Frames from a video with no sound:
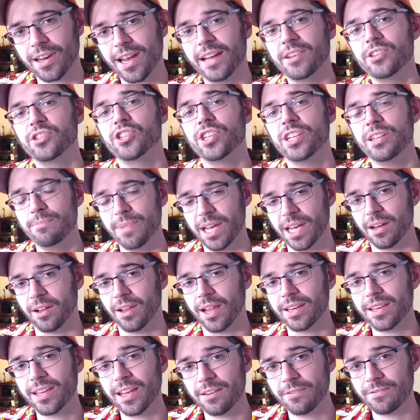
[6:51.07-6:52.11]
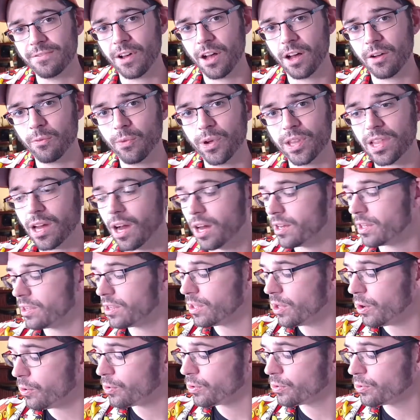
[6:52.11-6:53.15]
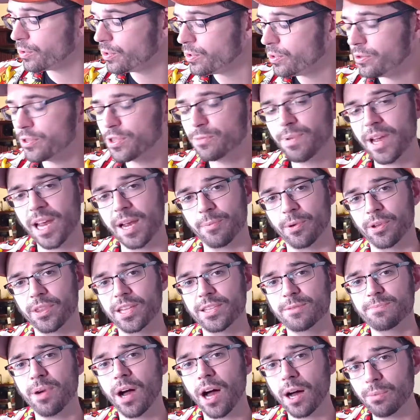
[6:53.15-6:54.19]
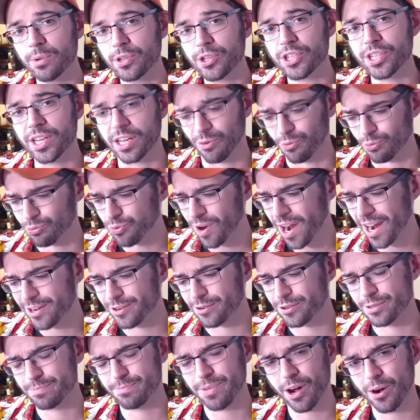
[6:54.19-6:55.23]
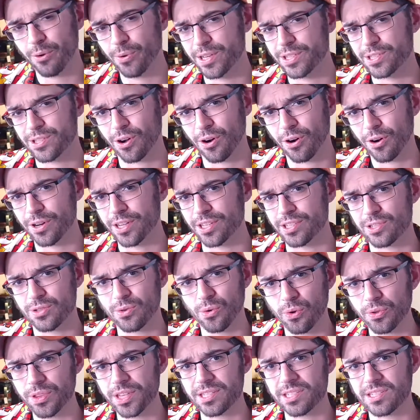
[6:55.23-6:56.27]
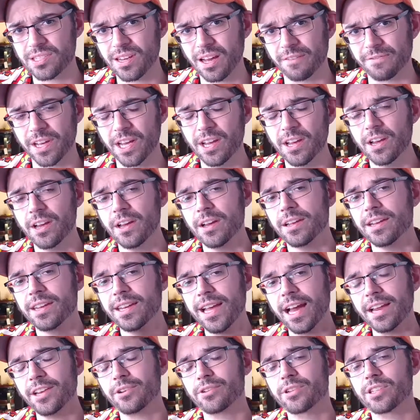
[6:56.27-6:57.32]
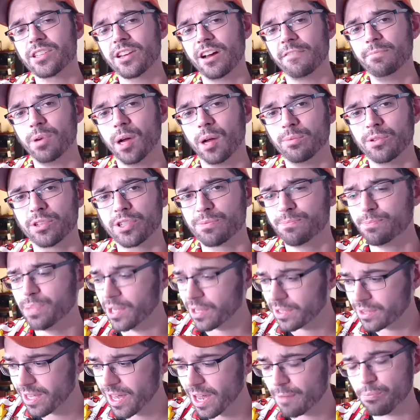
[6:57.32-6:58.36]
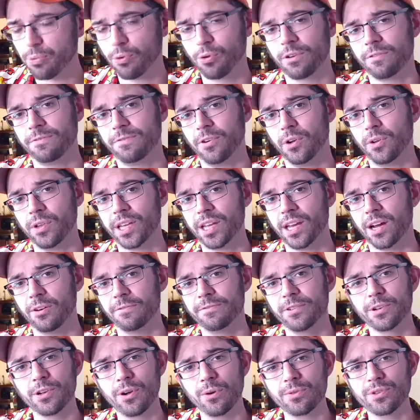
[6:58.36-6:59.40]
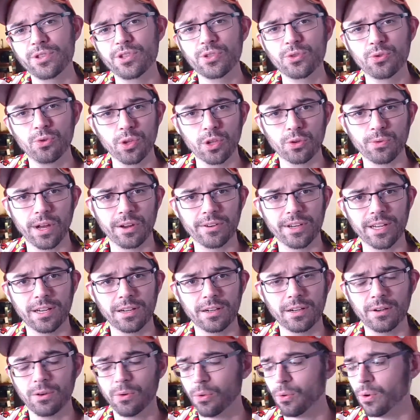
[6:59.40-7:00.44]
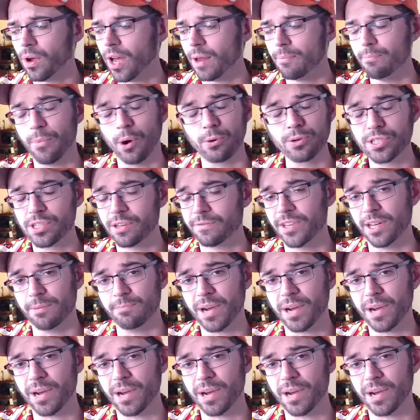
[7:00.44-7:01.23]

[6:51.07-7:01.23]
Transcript: at Gmail, and get involved with a local newspaper that's publishing writers, poets, artists, all this stuff. Get your stuff published. Build that portfolio. If you're going to school around here, most of you